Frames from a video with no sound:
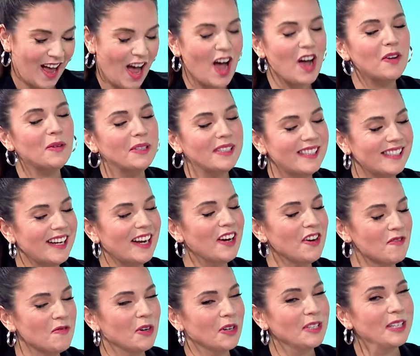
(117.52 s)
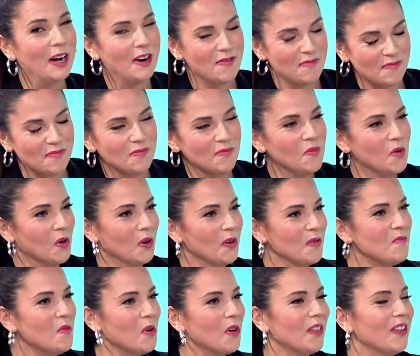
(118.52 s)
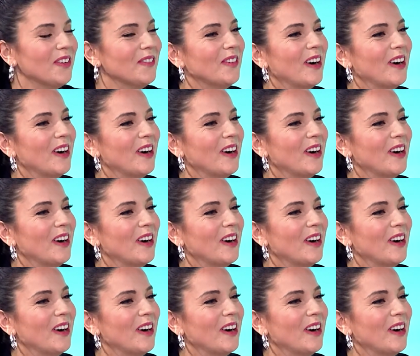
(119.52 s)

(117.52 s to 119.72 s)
I would say it worked out more than